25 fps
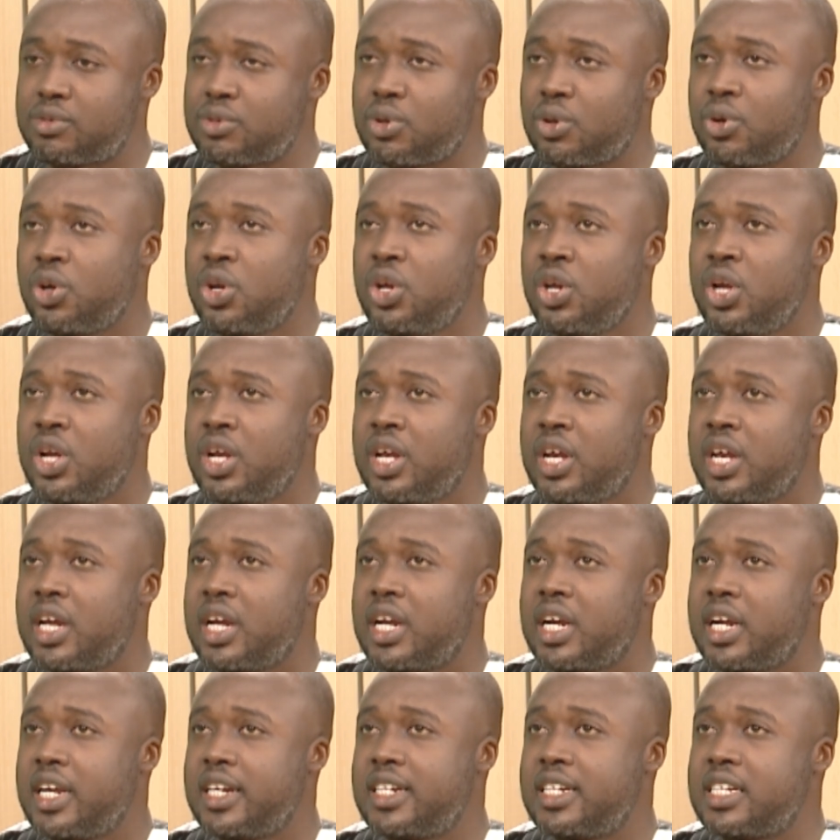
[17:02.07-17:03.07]
So
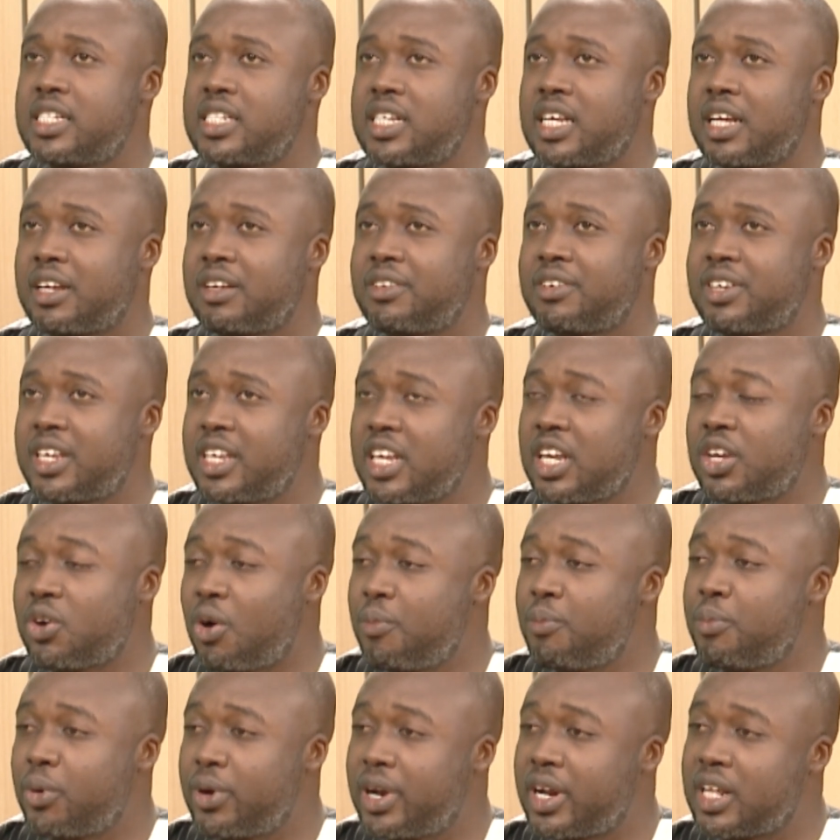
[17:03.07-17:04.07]
it is a key
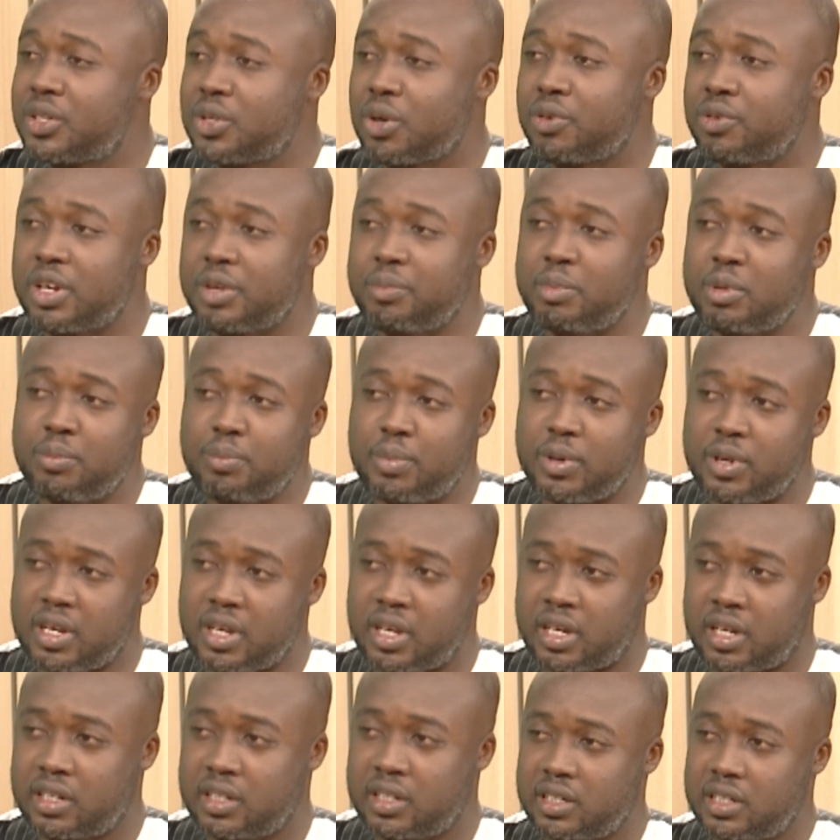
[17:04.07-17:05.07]
component of the
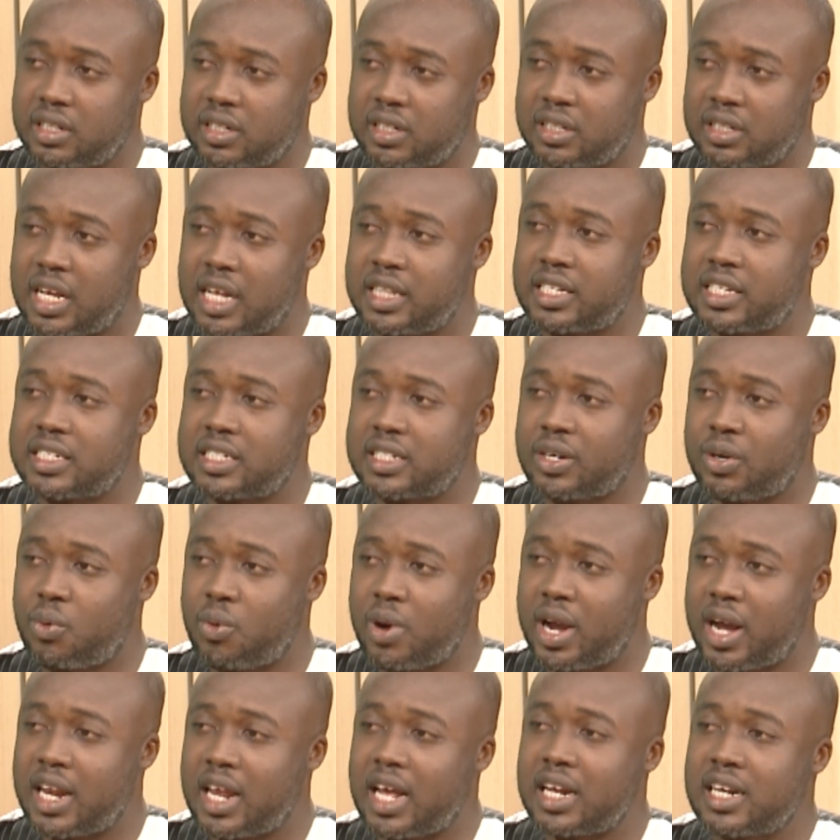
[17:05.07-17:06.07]
PPE that is
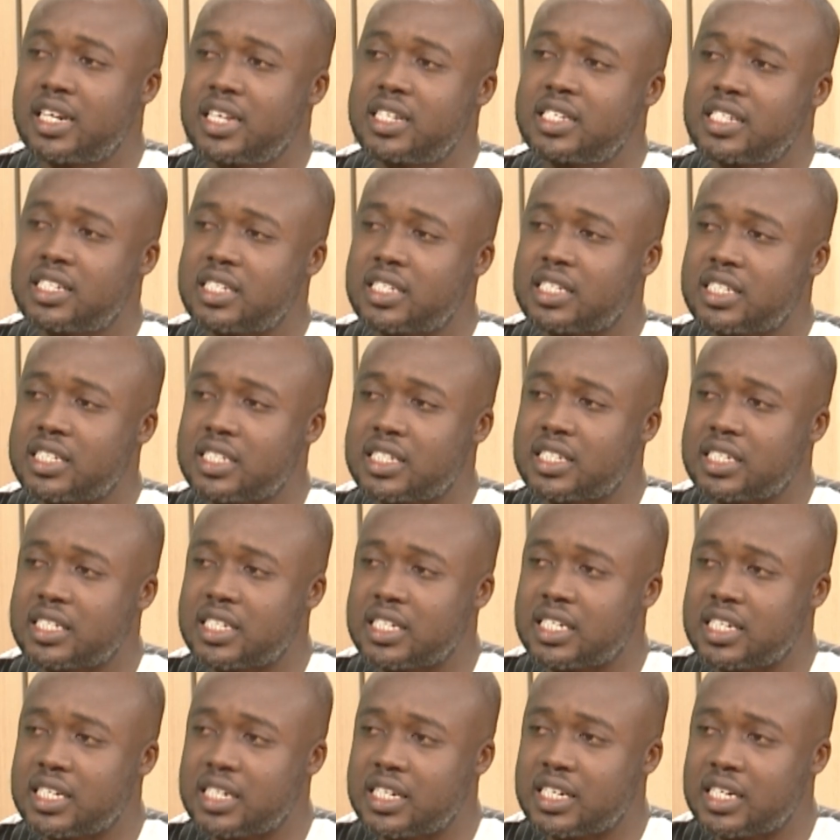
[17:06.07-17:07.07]
required, and this
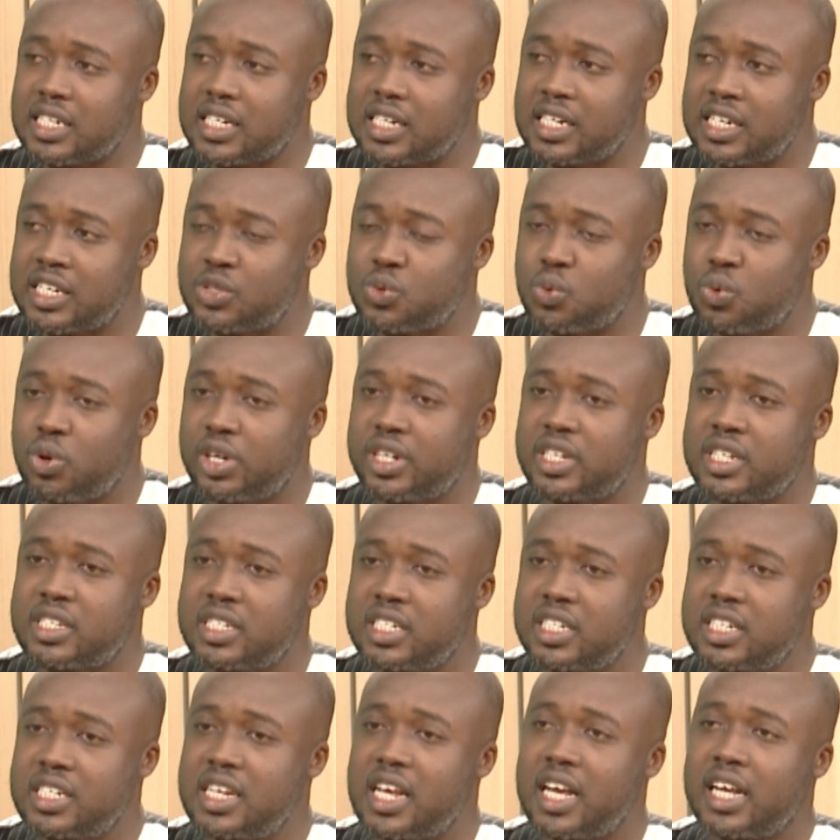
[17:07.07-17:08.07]
is what is
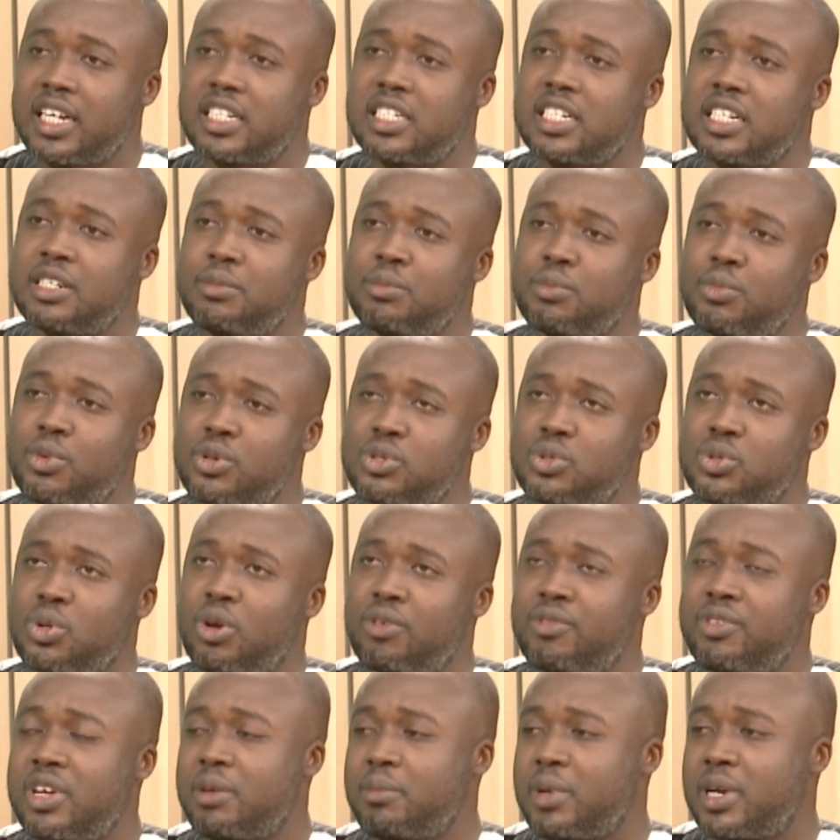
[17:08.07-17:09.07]
needed in most
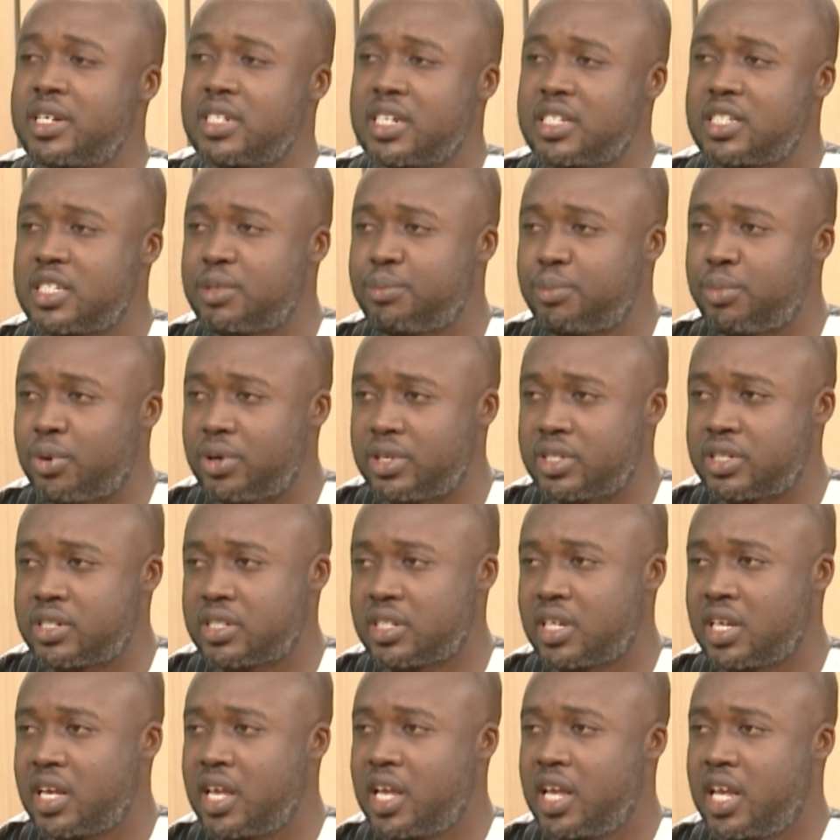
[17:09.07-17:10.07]
of the emergency points
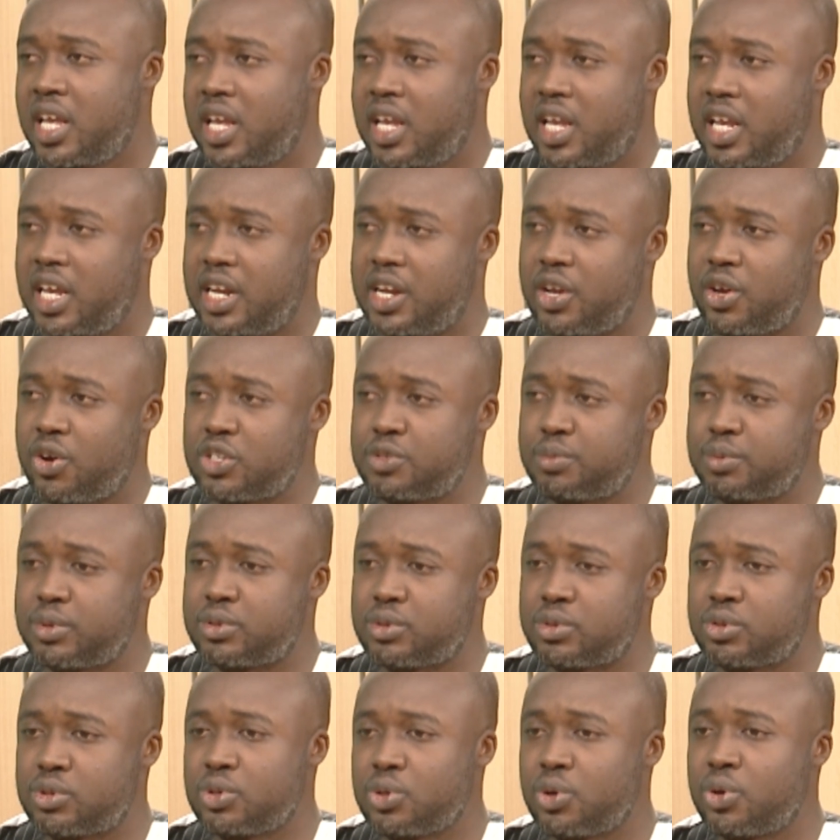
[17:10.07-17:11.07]
in the
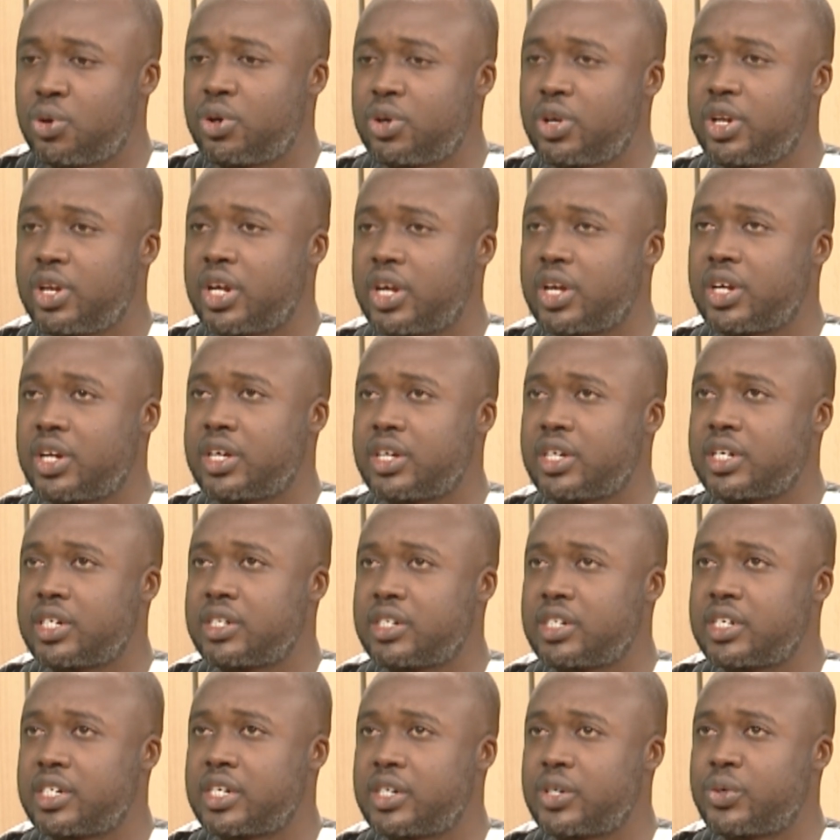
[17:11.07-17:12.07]
hospital. So
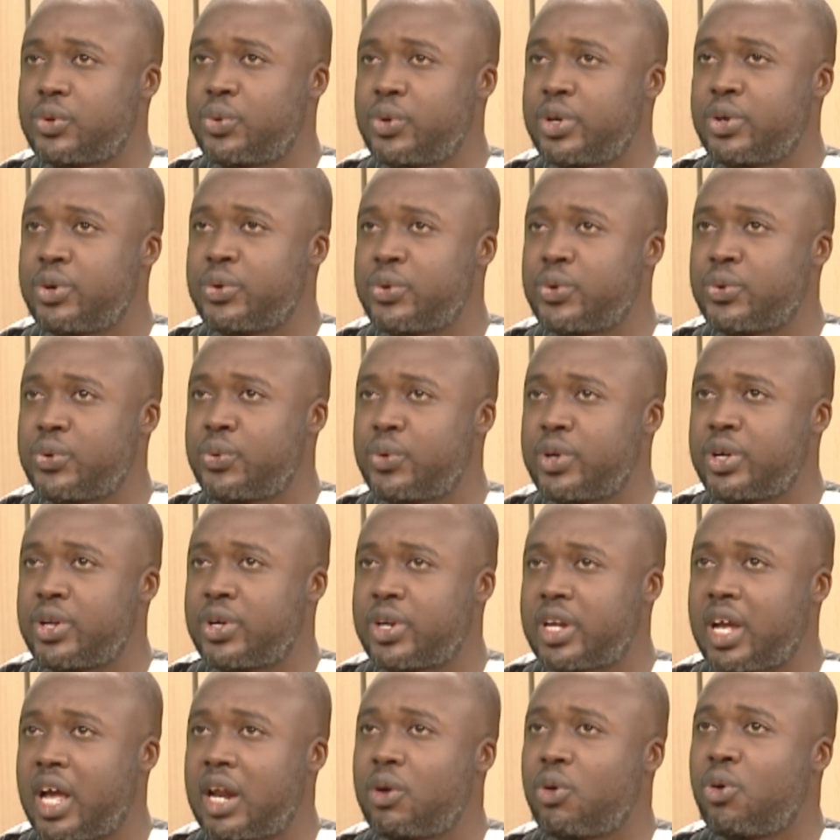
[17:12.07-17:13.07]
we
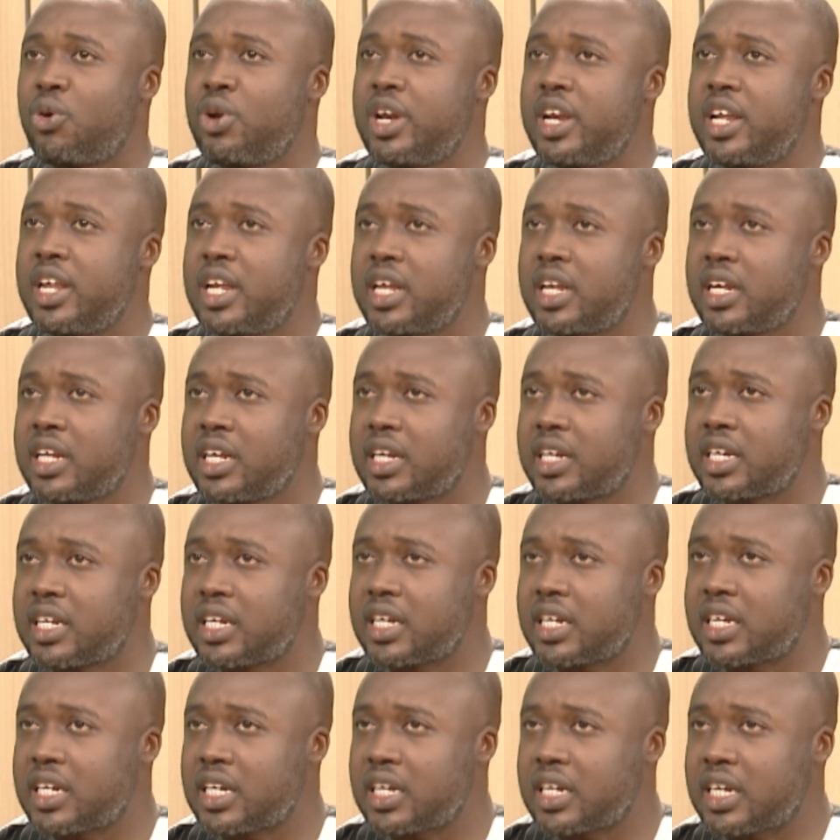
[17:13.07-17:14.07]
can only
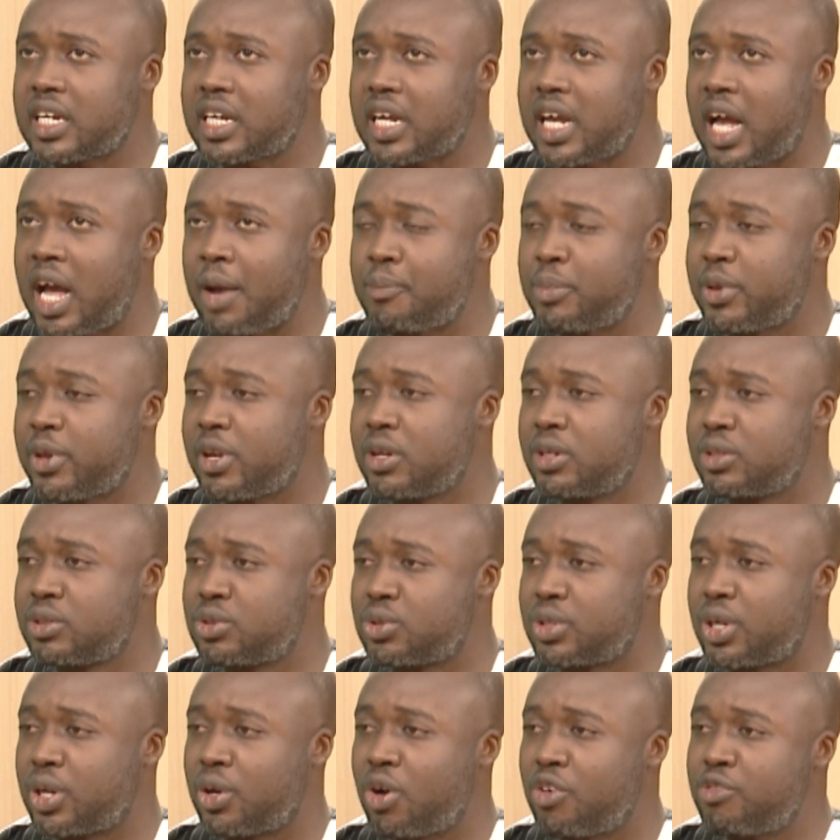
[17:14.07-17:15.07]
appeal
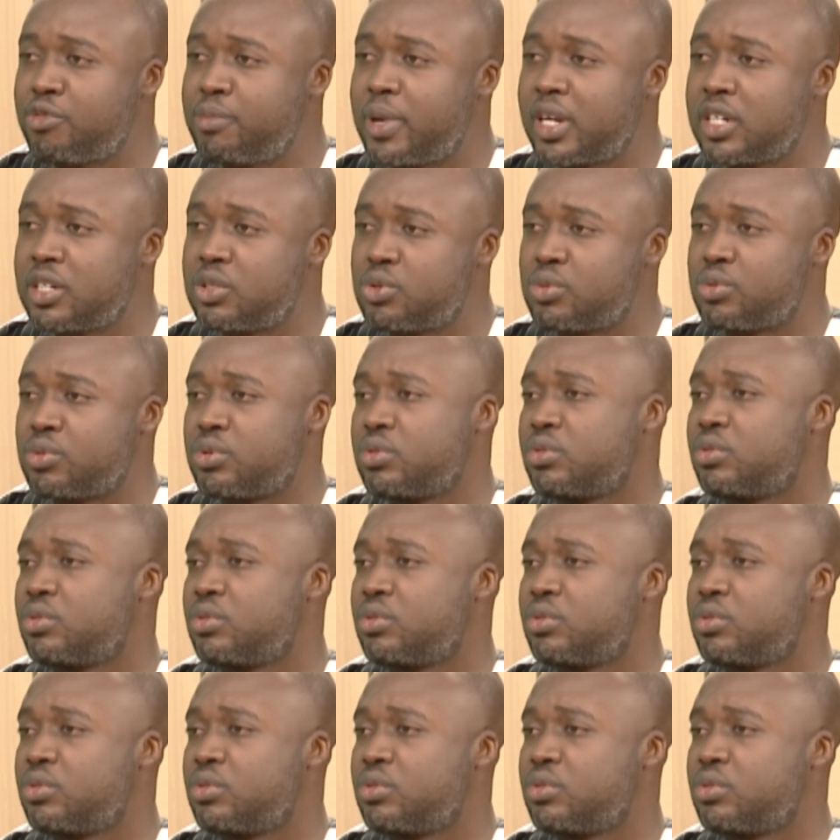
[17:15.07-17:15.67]
to the government to,